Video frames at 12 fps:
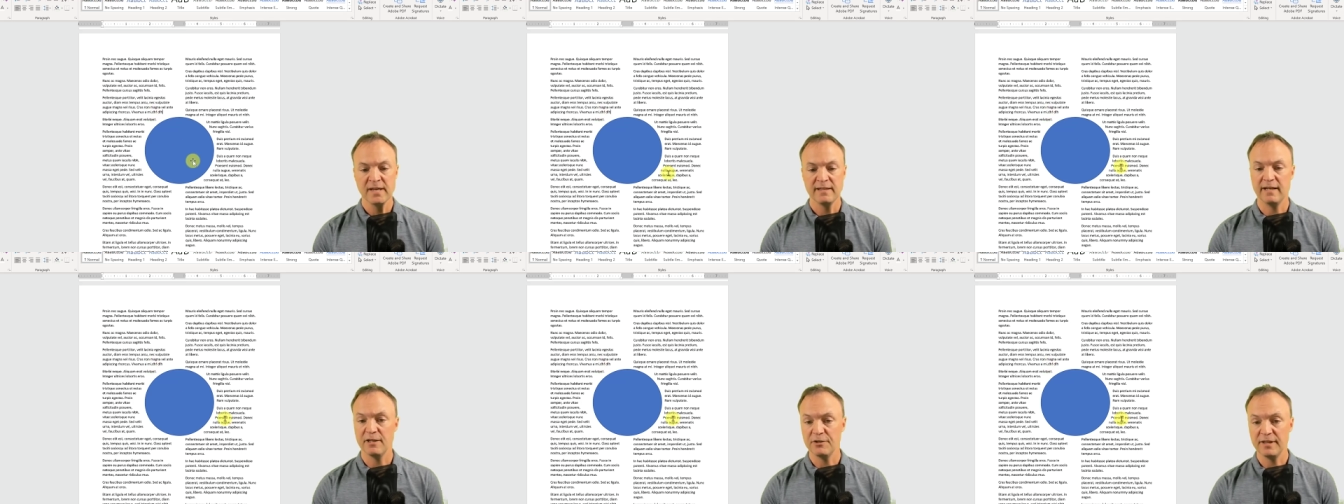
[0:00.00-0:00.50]

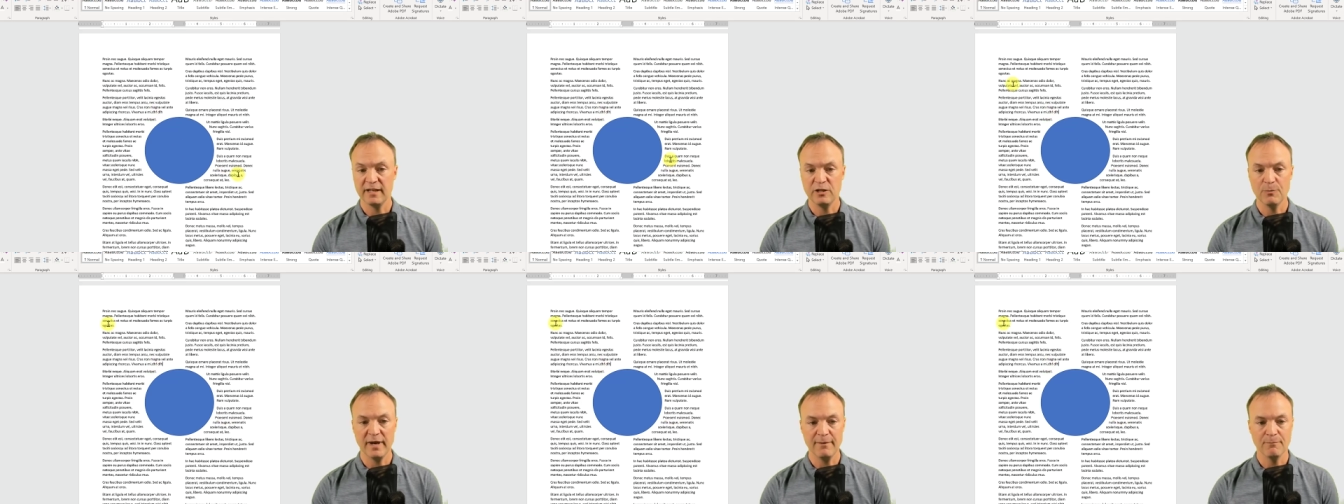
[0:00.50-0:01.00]
The other thing
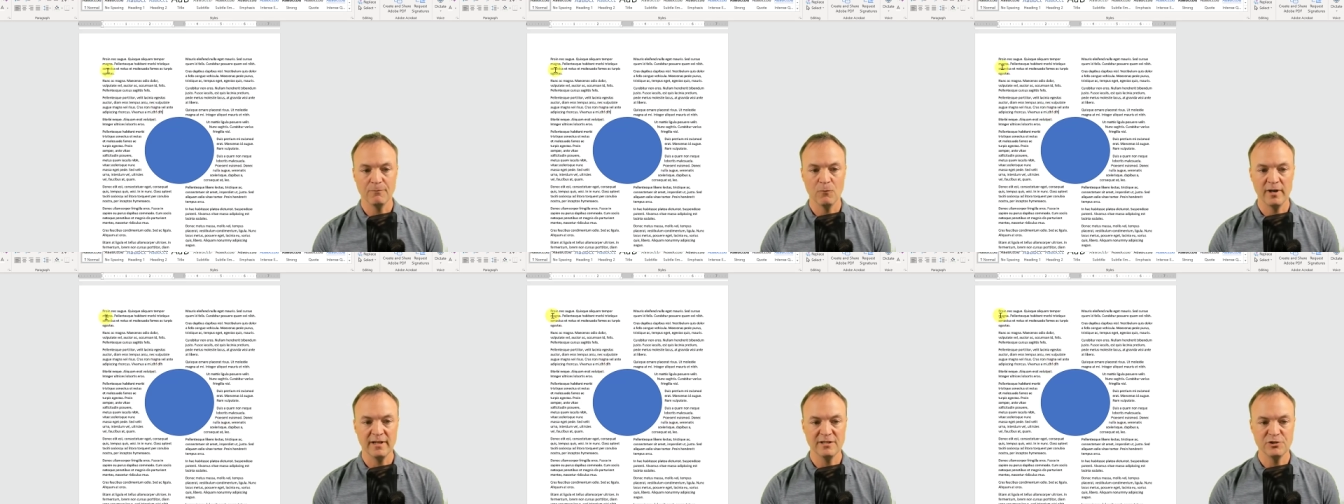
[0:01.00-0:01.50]
you might
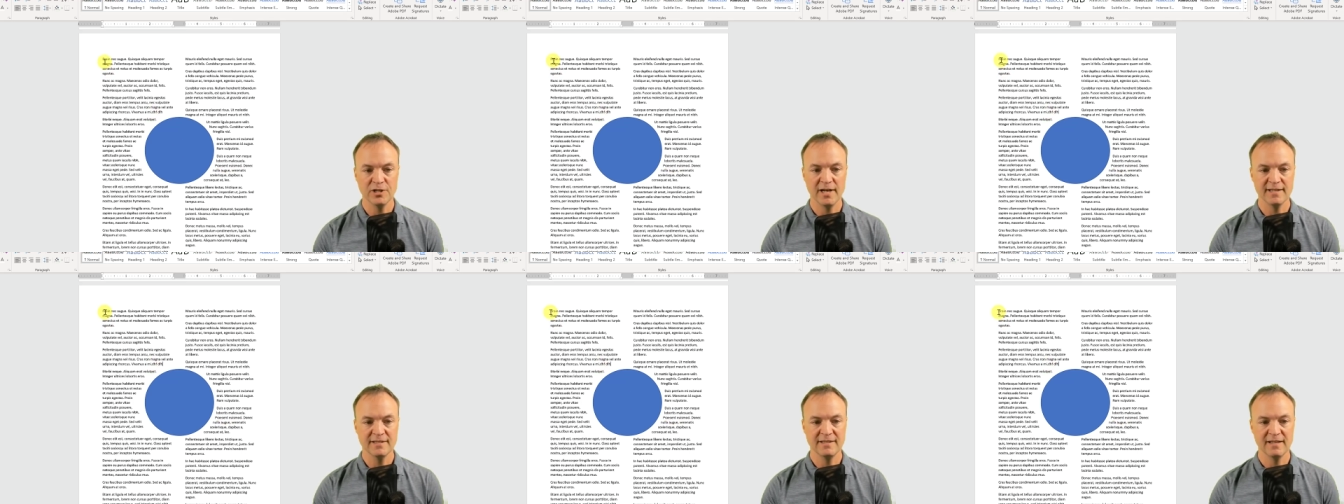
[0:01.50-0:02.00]
want to
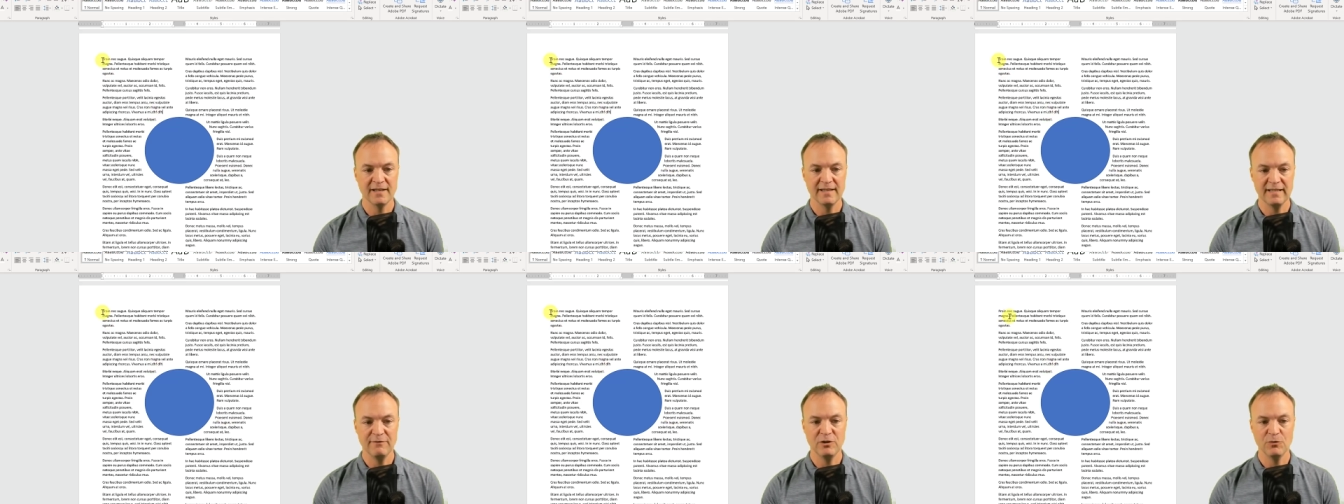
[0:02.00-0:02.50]
adjust
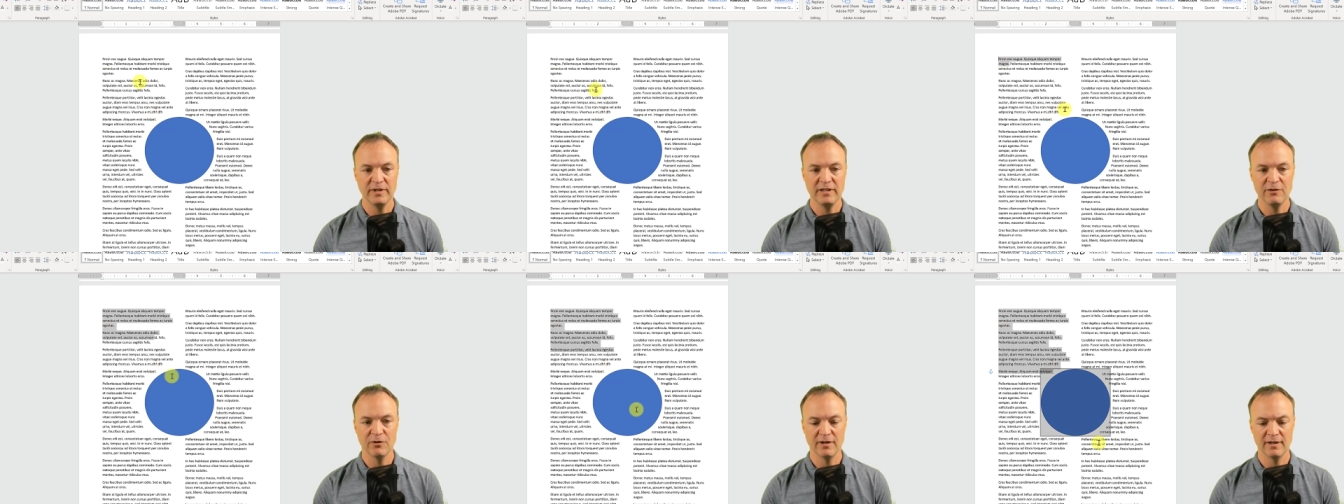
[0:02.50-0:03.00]
even with
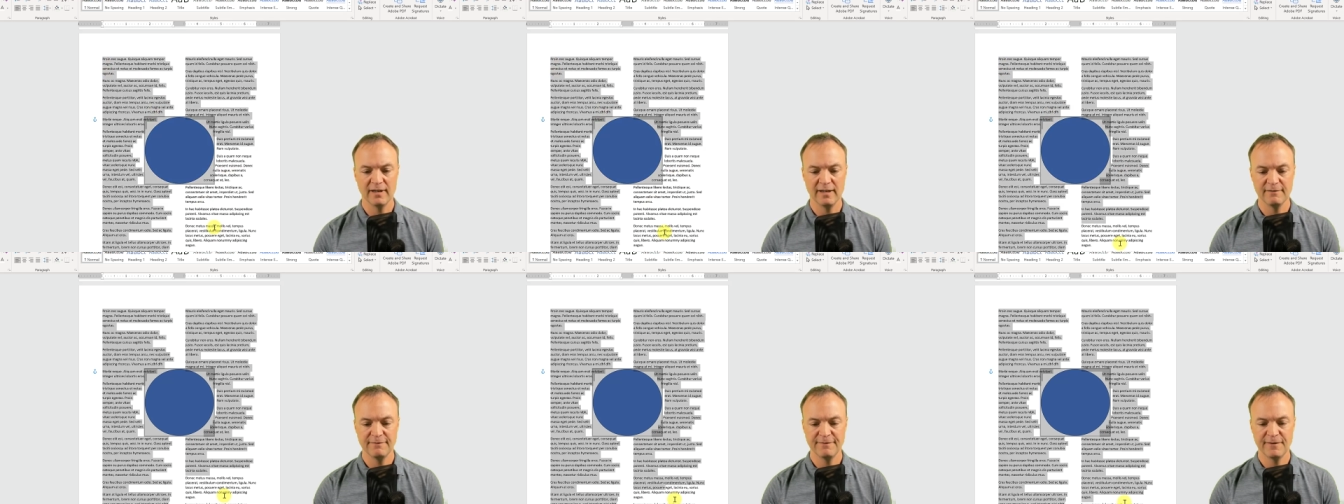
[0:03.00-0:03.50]

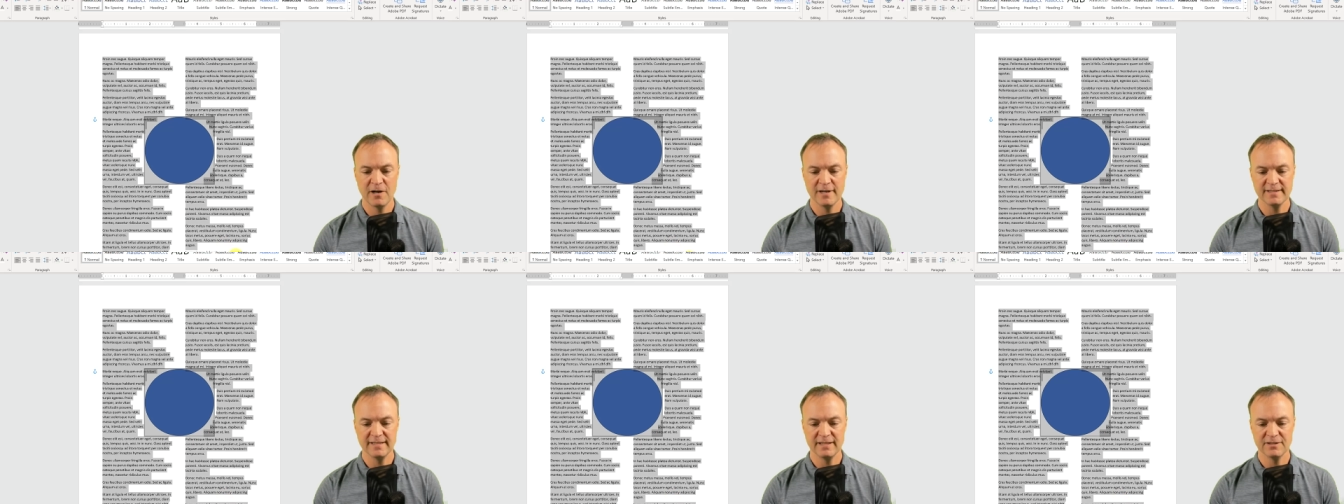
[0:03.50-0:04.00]
your
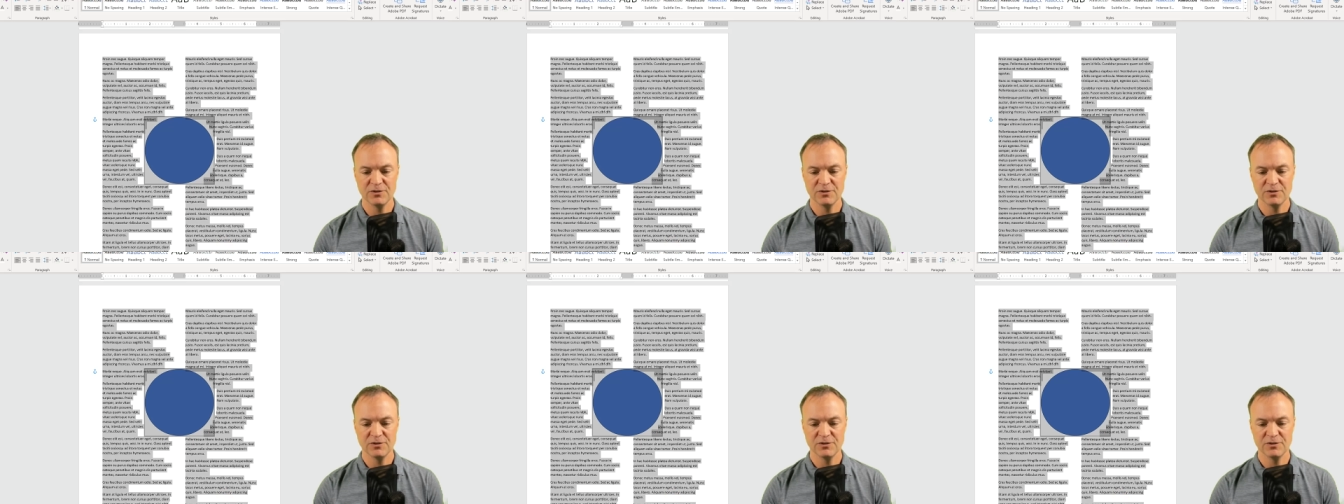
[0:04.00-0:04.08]
font here.